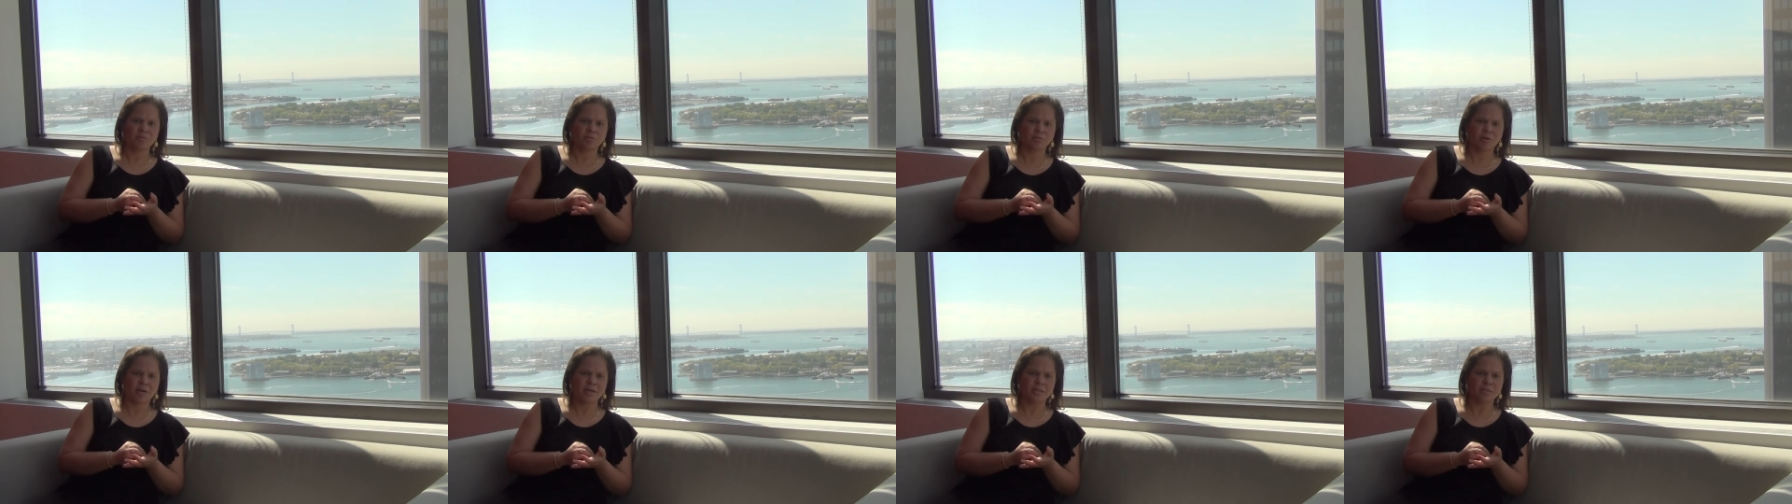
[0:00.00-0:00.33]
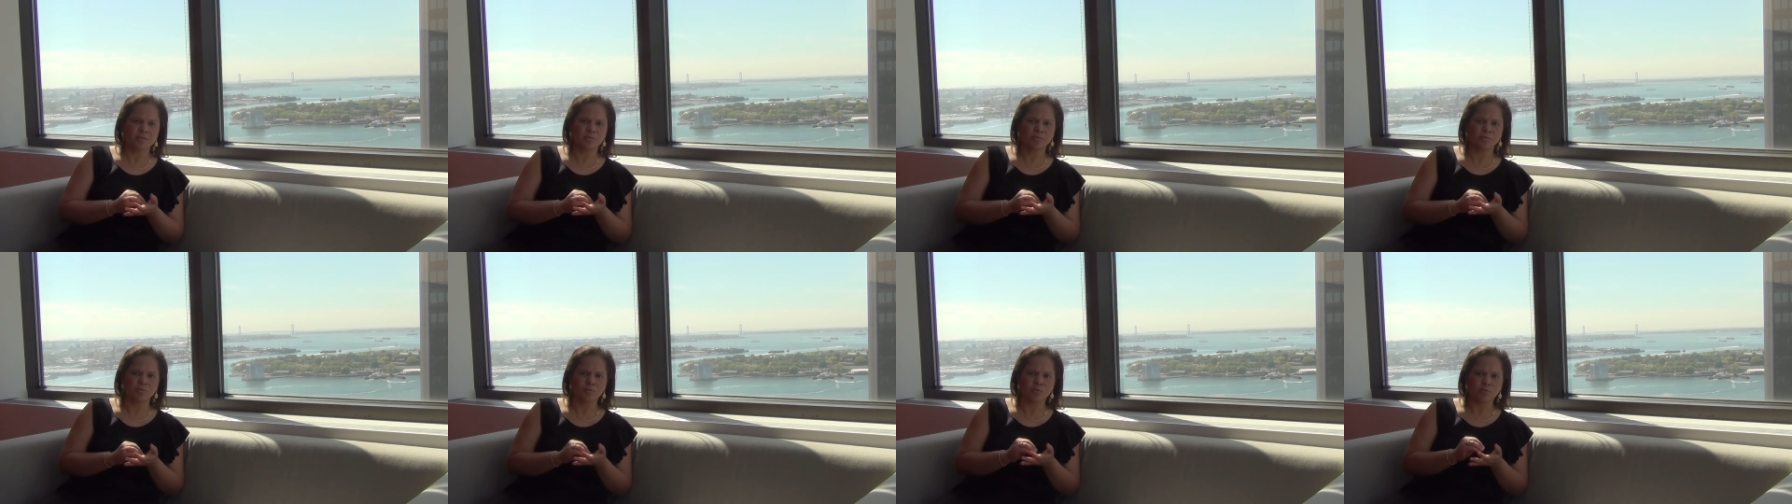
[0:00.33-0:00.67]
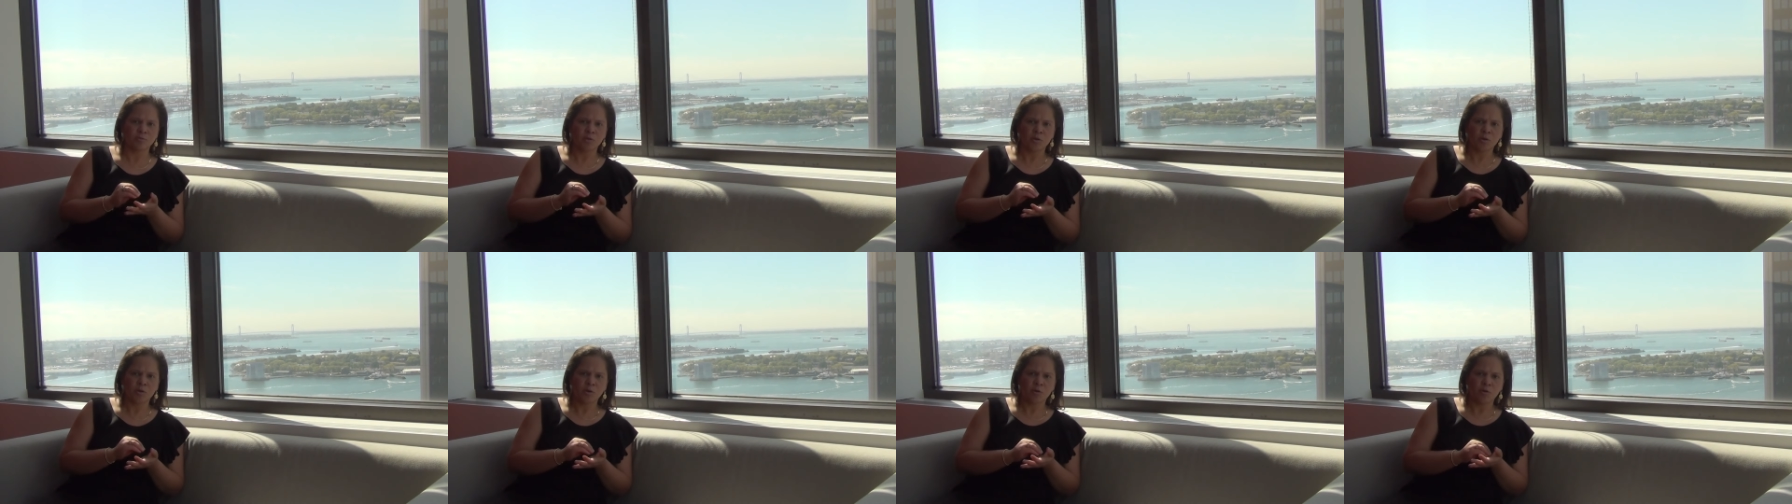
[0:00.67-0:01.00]
tried to
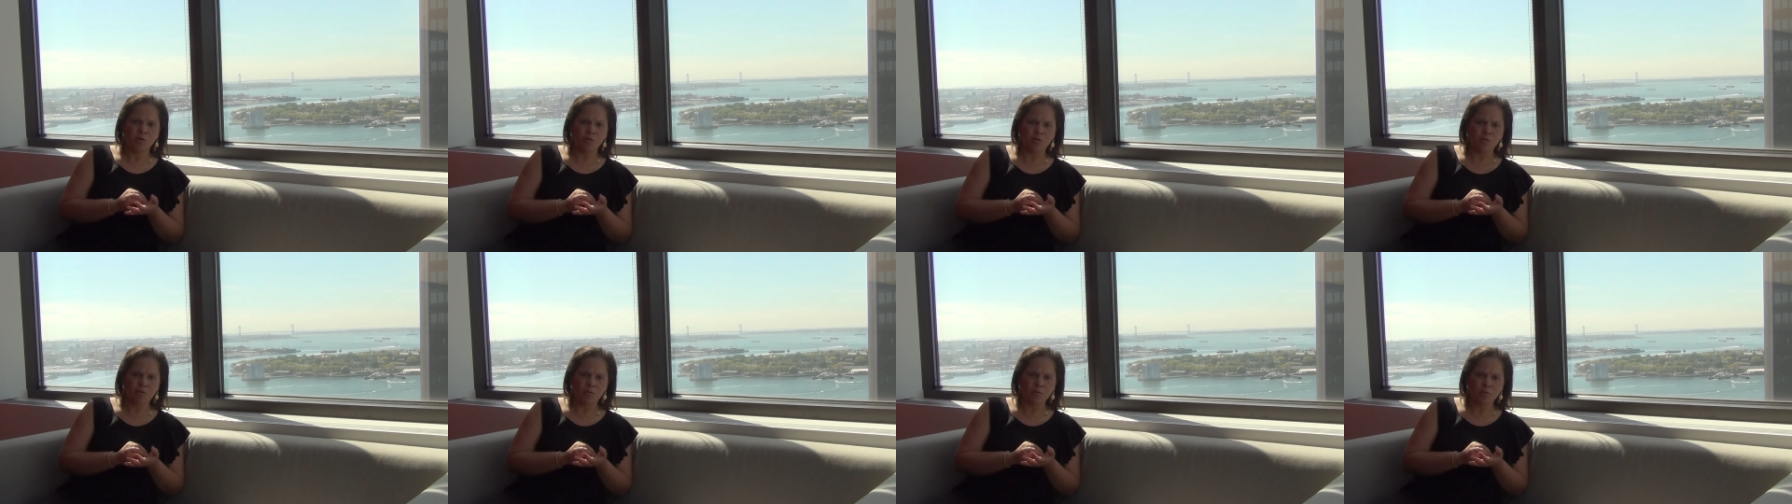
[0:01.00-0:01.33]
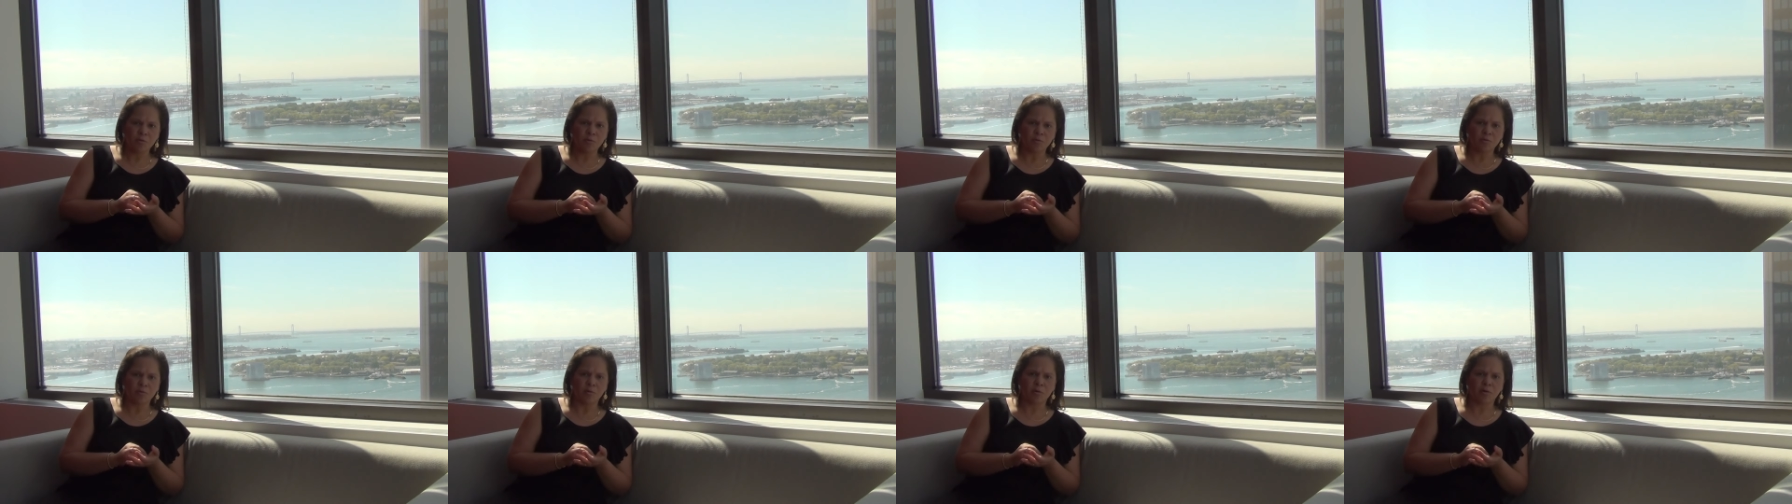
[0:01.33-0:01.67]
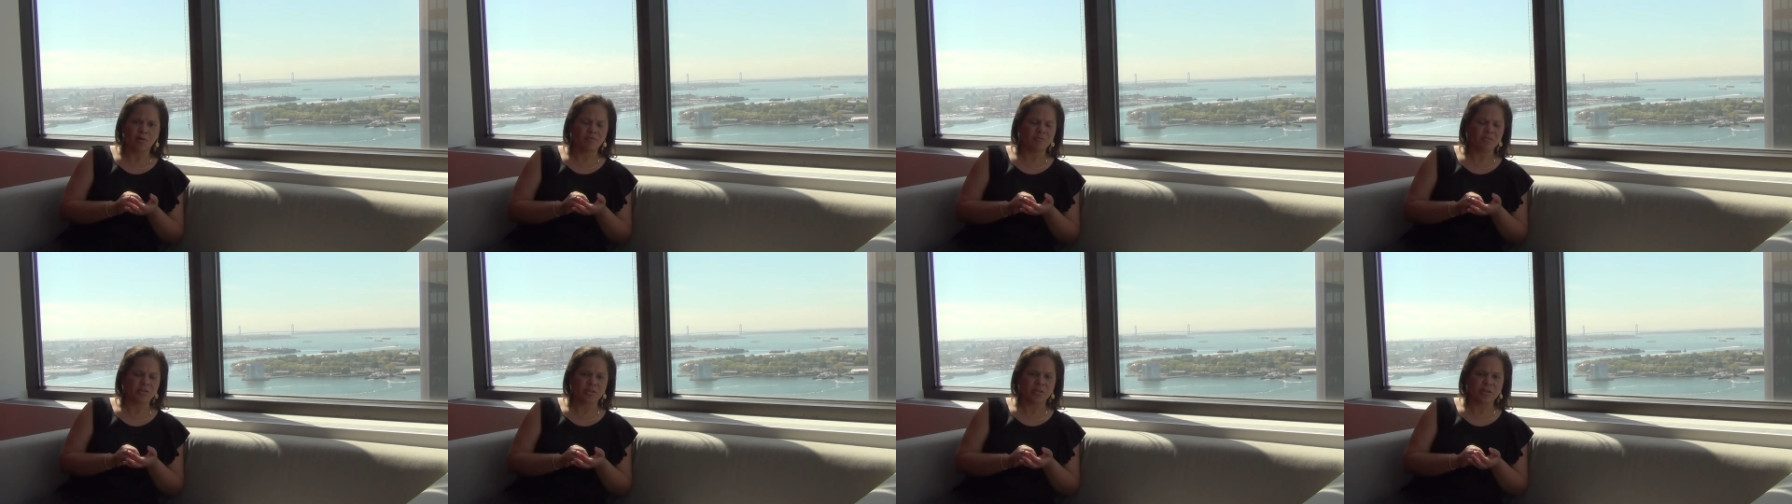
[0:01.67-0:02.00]
do
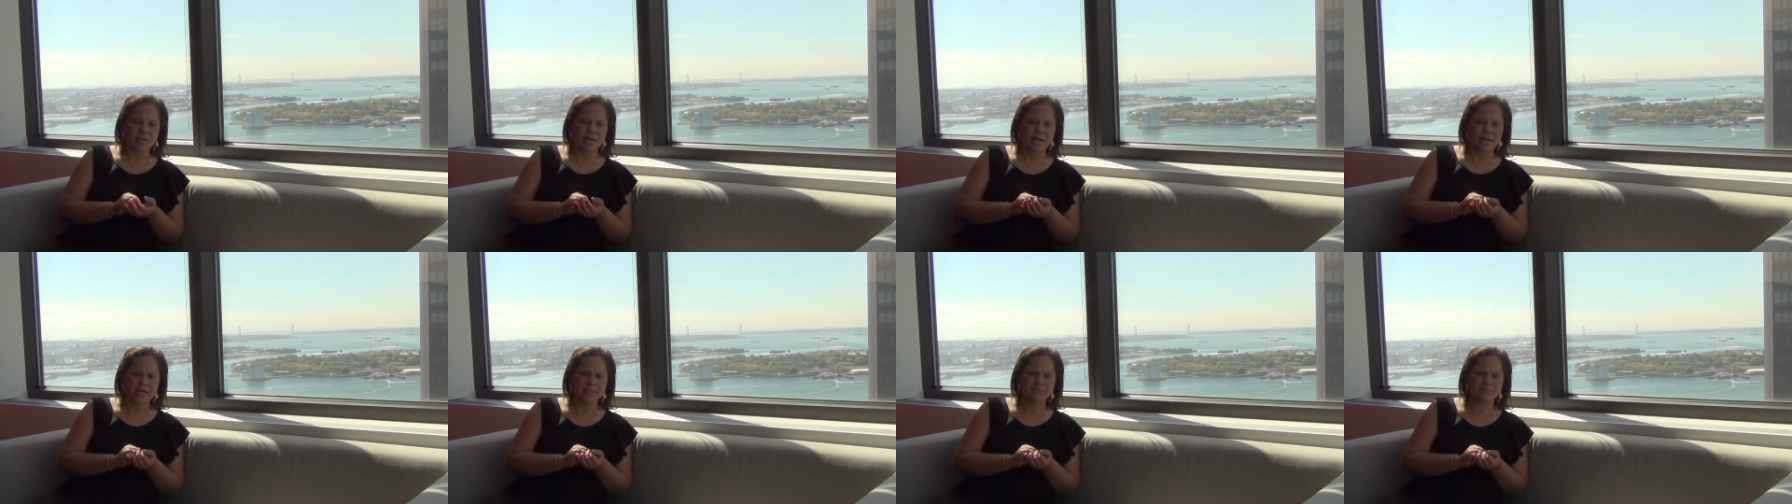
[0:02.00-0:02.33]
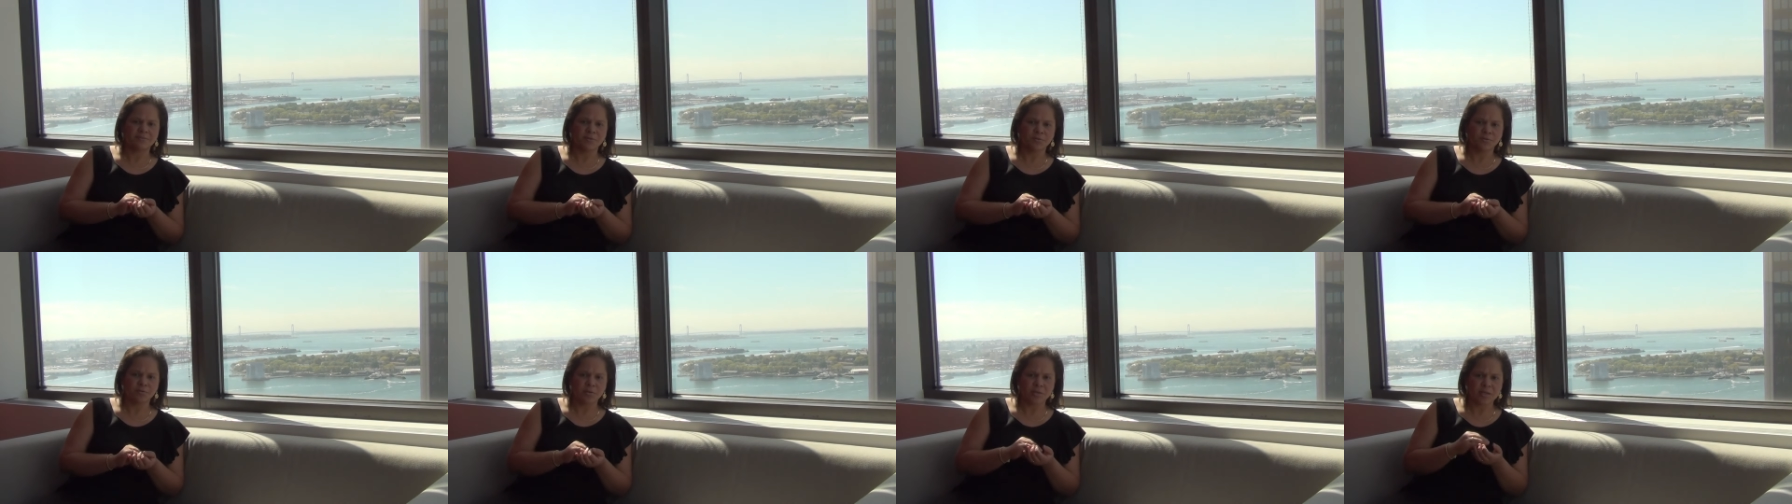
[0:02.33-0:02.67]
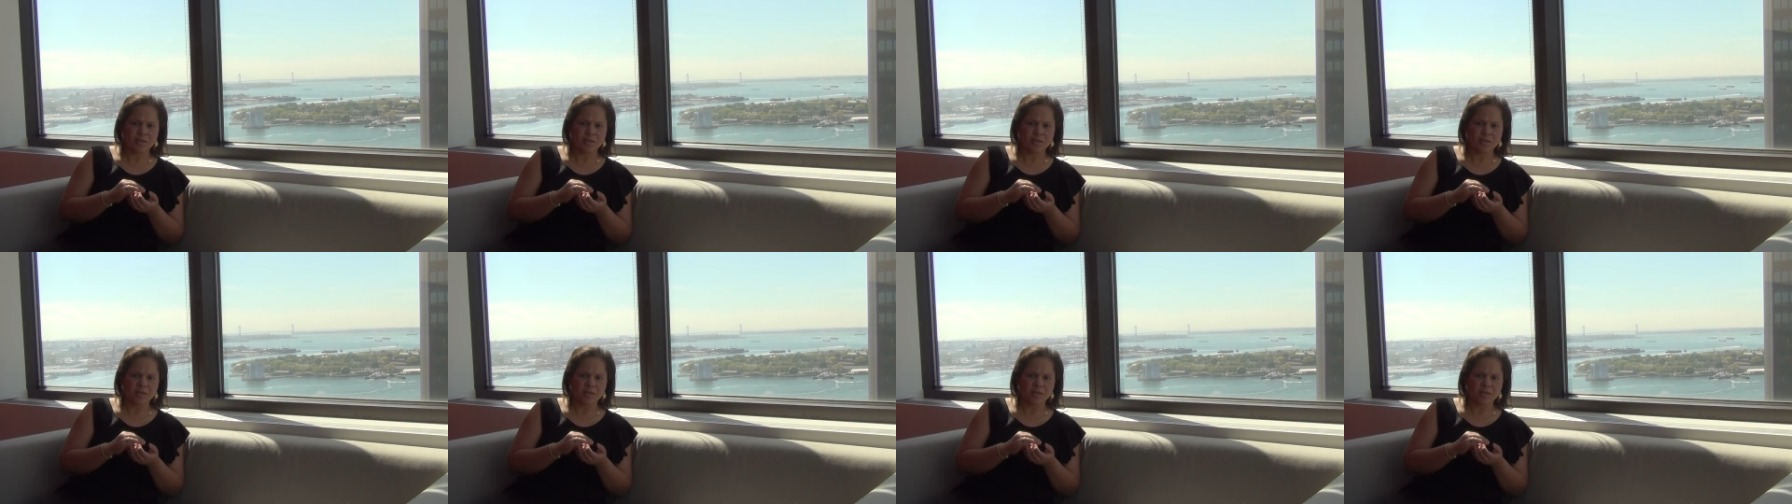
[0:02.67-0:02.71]
over the last few